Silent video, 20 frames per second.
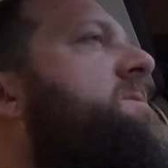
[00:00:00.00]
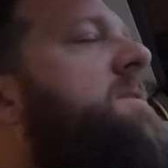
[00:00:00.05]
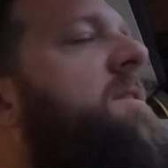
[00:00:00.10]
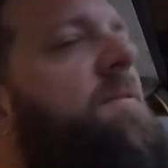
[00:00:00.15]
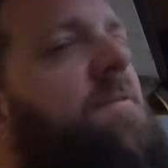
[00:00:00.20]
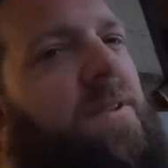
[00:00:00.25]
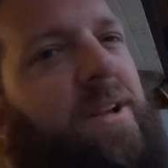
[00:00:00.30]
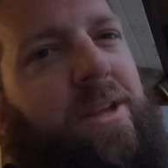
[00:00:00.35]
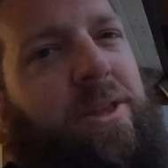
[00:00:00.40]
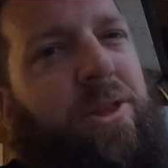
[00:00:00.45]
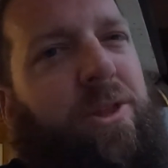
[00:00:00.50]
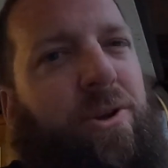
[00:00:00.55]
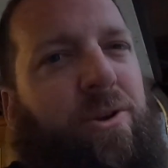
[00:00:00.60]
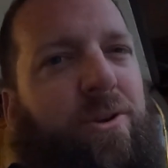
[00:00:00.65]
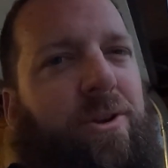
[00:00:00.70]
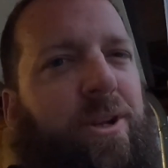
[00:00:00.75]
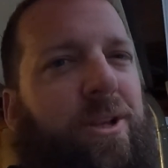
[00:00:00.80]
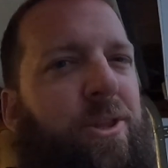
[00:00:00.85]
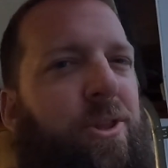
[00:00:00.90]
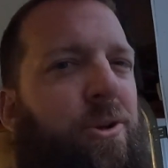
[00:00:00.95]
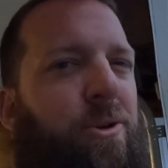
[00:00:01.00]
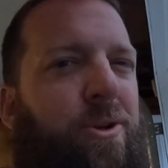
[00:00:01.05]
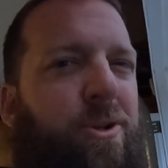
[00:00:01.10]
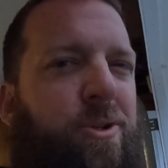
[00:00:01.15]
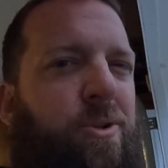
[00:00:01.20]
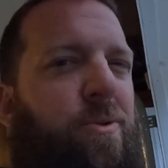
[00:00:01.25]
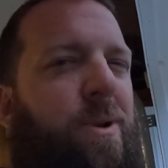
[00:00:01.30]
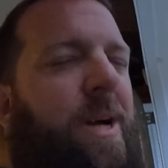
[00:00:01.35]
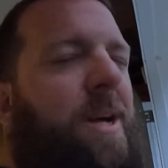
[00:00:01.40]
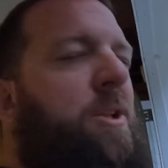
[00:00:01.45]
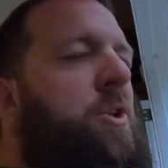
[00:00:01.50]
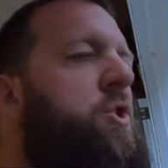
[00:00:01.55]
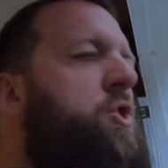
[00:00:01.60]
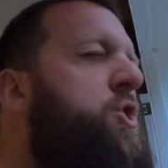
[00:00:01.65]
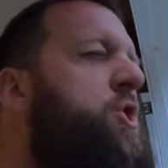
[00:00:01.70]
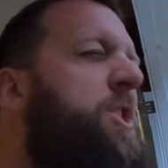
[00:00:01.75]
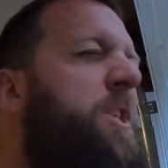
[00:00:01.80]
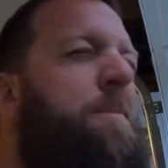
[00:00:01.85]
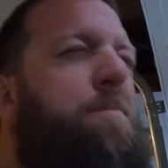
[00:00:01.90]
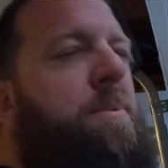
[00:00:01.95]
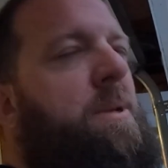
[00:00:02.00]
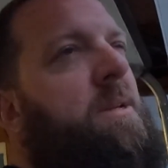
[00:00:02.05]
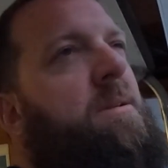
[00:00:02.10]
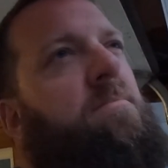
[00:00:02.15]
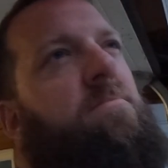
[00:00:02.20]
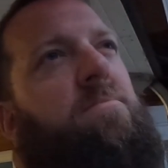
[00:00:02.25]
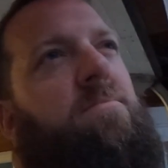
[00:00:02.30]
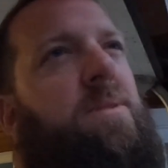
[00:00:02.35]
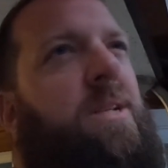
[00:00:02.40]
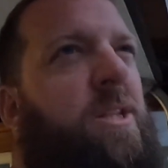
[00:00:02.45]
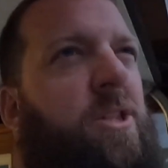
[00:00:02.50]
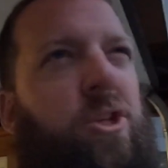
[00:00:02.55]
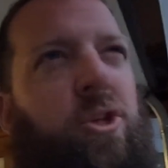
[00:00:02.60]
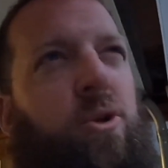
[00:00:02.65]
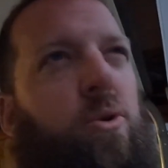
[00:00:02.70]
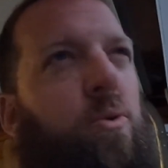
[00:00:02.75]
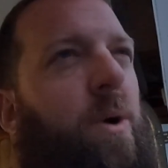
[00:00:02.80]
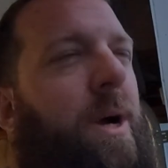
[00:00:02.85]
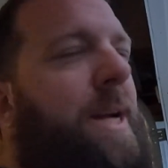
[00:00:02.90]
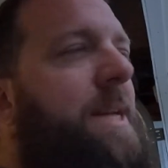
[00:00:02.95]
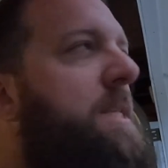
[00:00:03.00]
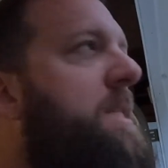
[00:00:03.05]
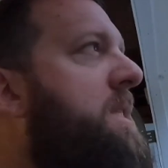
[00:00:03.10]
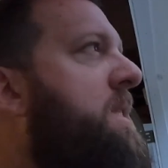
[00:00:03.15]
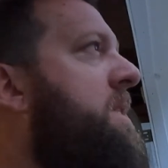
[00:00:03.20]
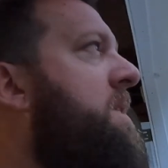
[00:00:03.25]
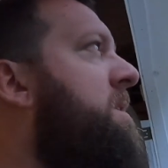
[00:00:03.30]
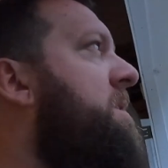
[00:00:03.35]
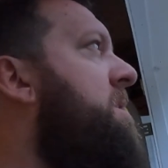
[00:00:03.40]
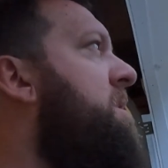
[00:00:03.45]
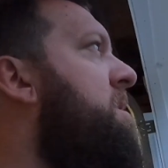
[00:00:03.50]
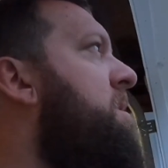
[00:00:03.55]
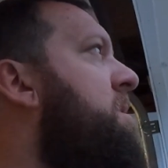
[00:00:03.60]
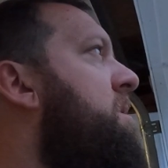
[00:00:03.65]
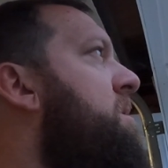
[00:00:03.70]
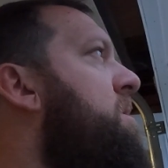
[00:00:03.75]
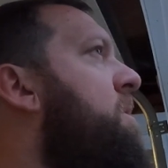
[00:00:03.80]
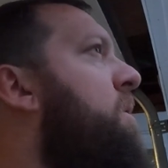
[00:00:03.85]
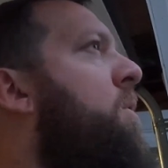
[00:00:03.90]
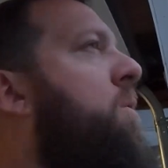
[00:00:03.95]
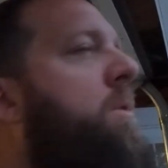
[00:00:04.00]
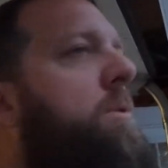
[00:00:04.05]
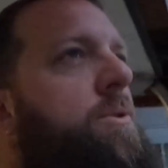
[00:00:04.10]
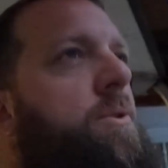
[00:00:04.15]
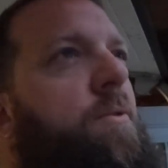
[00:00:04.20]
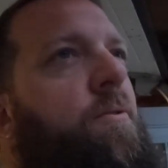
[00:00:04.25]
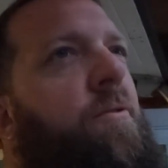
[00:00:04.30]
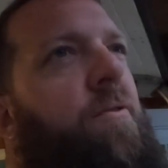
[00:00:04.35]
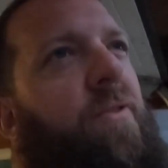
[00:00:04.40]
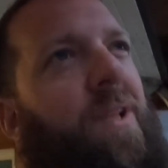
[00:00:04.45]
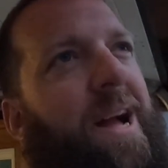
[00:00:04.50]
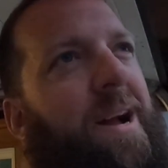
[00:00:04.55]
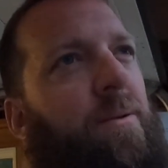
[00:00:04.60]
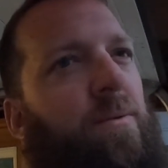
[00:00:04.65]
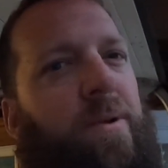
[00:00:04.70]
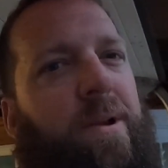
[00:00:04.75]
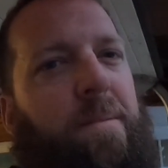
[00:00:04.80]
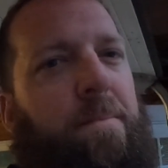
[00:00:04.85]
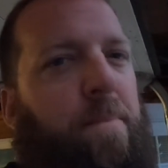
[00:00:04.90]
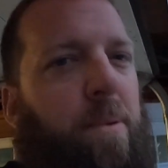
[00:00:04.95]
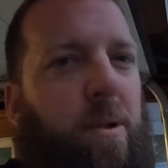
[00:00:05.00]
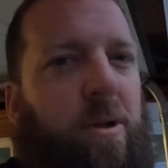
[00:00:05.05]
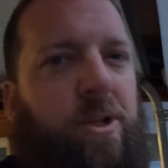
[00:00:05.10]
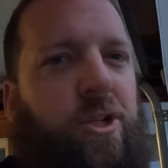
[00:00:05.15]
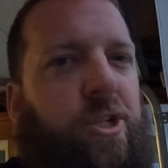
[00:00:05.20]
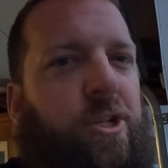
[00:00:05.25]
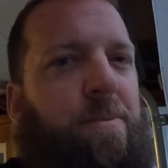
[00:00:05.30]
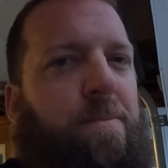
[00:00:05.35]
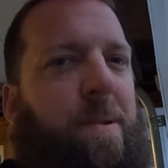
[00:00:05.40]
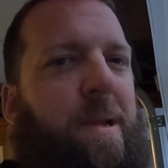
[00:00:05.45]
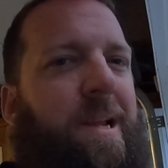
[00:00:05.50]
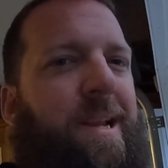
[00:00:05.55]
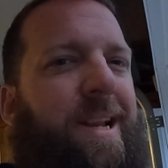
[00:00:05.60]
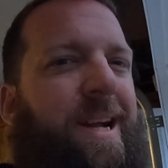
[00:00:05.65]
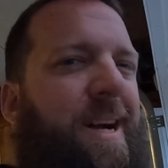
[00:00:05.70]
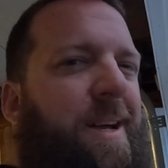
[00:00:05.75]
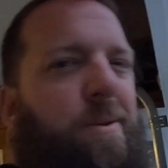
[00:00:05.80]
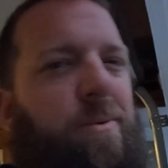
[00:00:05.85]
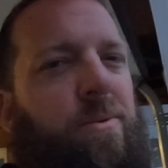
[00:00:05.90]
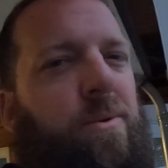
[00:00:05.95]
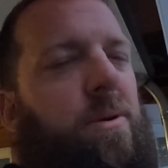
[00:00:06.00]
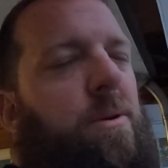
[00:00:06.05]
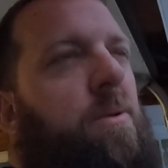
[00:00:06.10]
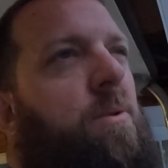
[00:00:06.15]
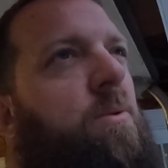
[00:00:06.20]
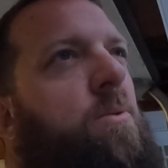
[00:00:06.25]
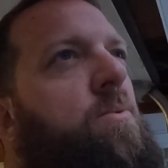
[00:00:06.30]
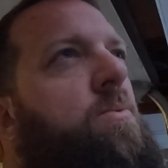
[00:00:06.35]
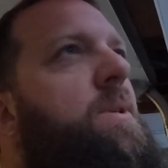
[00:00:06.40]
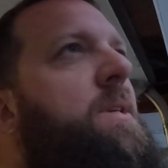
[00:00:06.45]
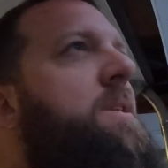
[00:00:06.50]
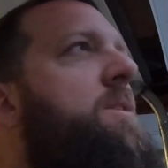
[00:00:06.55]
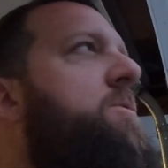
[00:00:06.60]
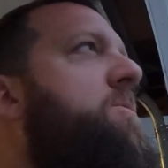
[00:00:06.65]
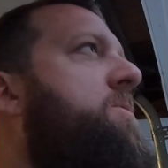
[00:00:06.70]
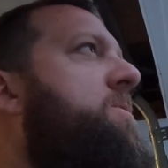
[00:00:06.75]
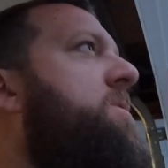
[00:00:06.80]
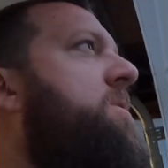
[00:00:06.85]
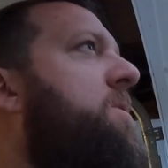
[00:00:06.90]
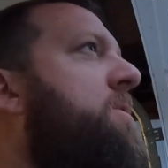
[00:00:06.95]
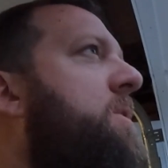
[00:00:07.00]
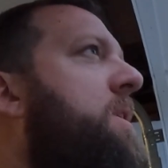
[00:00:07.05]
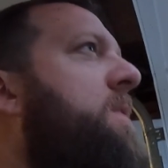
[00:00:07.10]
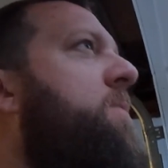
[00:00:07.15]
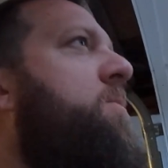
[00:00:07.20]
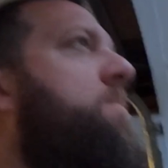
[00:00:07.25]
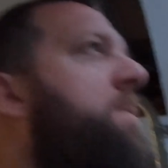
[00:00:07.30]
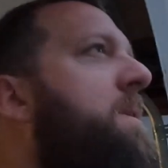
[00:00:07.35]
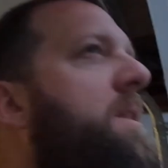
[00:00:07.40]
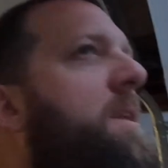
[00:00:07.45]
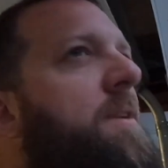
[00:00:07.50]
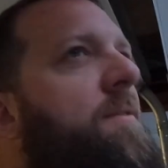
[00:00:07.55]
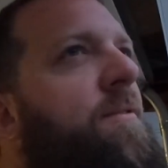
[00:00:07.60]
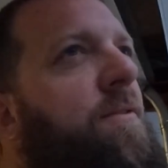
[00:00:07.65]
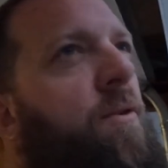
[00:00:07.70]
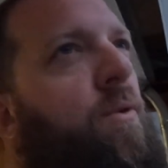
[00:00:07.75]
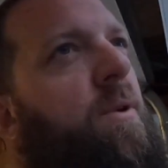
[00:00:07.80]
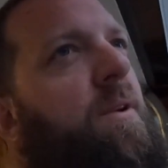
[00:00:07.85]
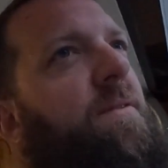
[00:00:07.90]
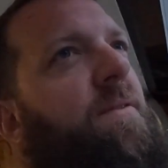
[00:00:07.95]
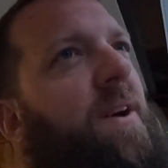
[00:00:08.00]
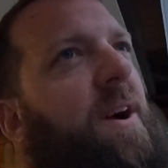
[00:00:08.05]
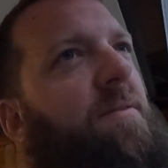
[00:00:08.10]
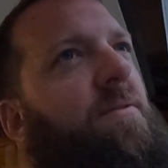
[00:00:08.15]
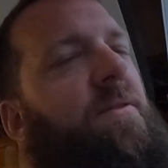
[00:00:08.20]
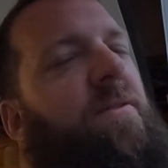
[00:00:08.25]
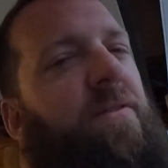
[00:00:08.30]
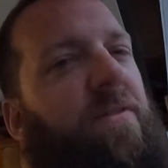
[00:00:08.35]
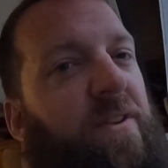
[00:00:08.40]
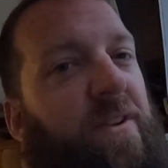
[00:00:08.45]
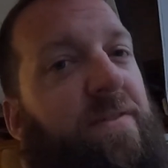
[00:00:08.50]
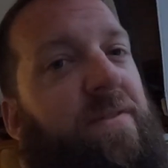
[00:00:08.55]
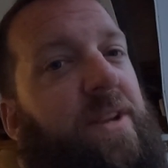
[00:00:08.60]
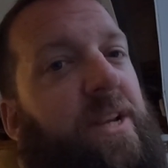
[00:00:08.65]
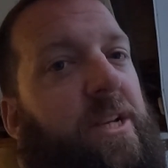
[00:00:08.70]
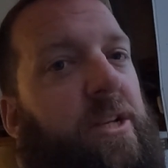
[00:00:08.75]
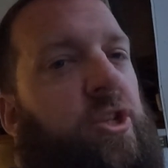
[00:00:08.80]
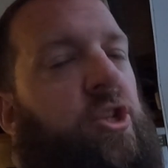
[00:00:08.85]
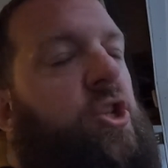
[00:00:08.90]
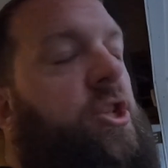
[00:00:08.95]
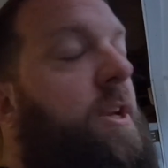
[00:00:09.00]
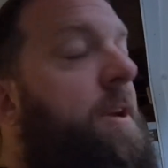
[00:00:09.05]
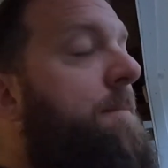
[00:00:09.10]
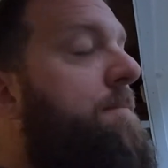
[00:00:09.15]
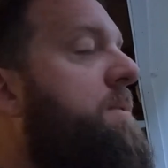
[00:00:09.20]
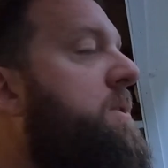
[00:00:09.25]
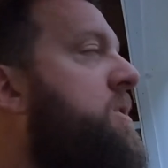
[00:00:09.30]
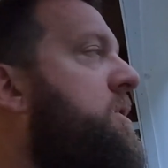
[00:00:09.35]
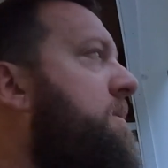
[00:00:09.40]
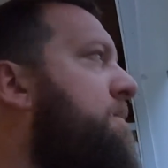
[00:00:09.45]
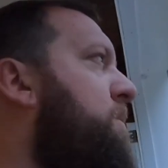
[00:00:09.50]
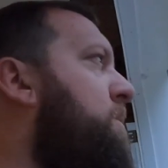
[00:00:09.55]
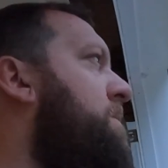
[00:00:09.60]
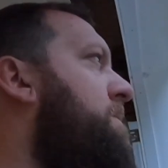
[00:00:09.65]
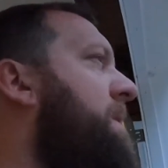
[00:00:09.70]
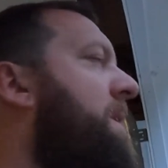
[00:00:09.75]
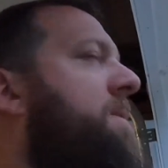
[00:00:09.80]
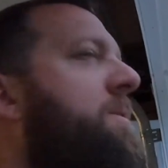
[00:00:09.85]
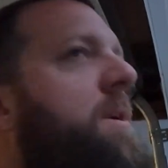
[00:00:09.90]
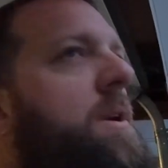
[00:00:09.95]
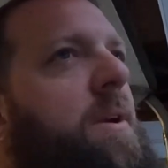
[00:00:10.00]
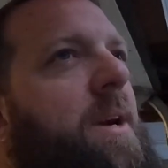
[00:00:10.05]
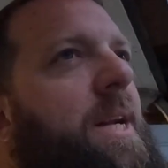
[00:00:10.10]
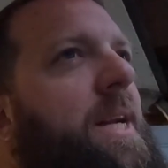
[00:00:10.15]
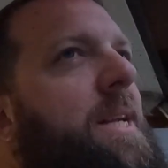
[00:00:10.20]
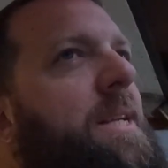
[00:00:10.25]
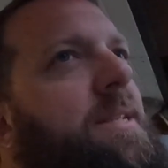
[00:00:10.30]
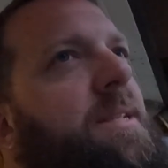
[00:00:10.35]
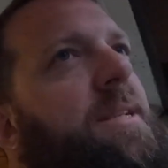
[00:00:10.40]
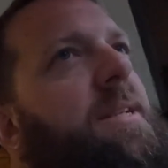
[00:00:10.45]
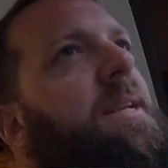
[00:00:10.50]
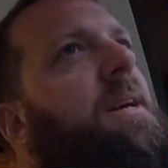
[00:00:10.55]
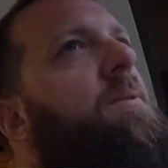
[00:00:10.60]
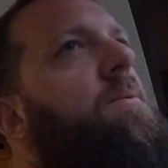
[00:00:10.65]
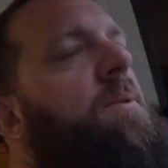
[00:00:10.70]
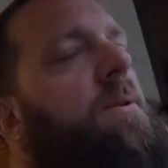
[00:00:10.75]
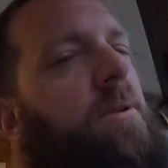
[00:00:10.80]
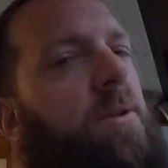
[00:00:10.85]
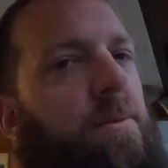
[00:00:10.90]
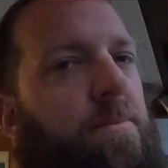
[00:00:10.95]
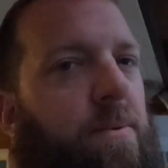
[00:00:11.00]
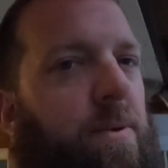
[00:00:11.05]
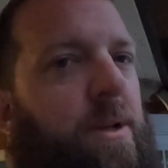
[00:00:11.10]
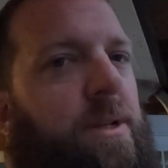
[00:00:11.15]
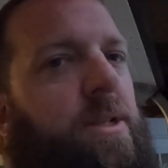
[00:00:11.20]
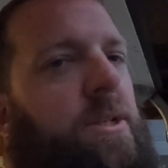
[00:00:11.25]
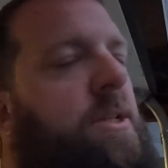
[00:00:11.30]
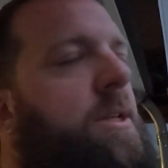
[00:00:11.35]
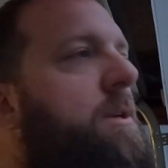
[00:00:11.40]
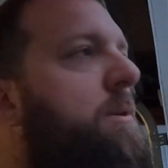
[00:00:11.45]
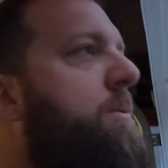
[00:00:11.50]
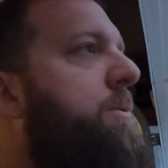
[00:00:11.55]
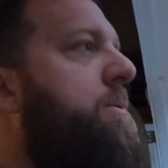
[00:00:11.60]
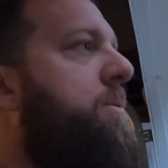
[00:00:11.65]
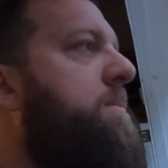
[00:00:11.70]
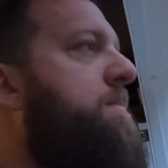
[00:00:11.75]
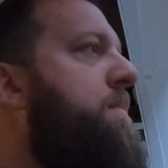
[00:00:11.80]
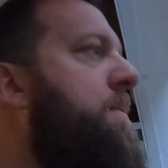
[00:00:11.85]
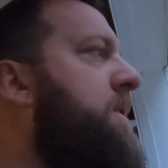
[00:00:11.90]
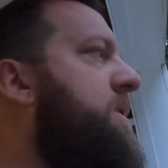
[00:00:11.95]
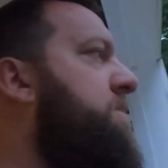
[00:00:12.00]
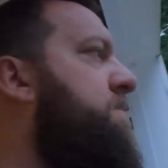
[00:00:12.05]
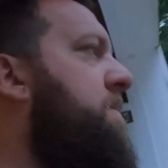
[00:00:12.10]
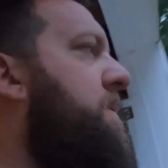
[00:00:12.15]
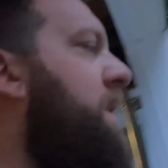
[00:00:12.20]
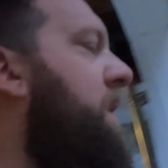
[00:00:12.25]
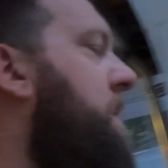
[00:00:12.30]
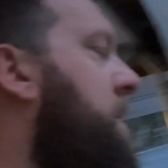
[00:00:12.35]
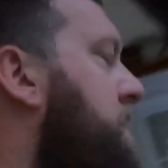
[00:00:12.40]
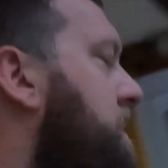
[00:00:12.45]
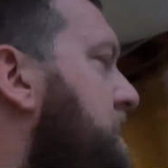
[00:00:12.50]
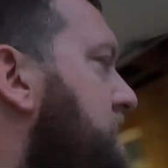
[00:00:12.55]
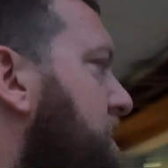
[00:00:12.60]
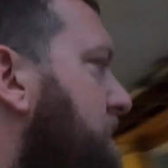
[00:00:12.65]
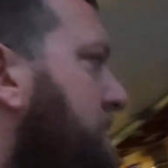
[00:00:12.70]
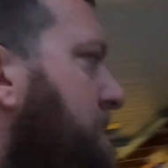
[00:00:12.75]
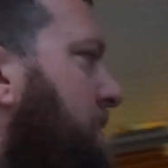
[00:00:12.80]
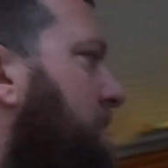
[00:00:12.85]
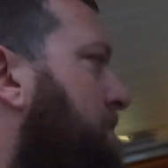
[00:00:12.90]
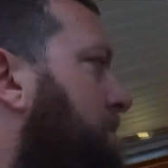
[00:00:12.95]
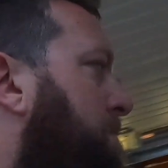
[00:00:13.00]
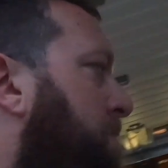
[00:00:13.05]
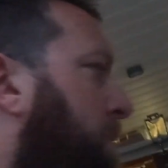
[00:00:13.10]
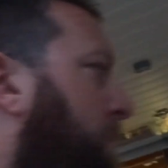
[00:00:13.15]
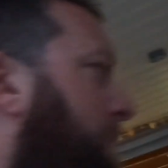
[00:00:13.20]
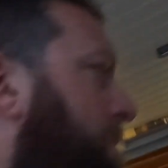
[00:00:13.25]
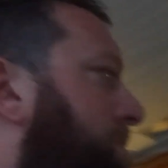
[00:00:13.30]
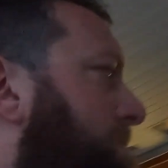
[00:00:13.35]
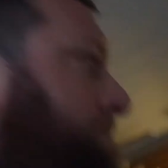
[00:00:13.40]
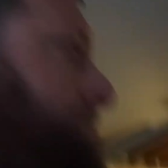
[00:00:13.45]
of like $32 shipped in the US, or I'll do flat rate plus shipping. I don't know. And a hoodie will be like 45 or 50 shipped, somewhere around there. I gotta sit down with all the prices and go through the price break. But